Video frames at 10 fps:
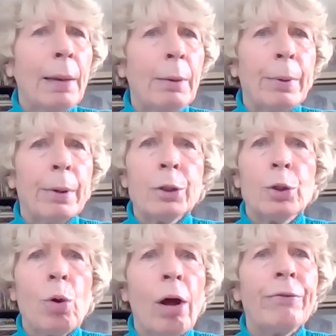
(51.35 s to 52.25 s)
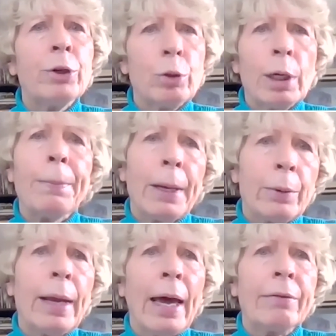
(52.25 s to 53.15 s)
baby birds who often do get
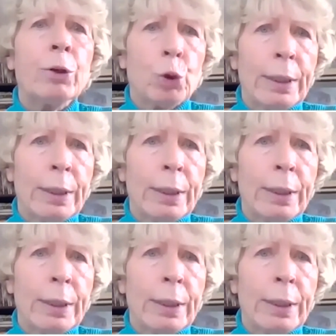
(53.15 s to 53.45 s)
blown out of the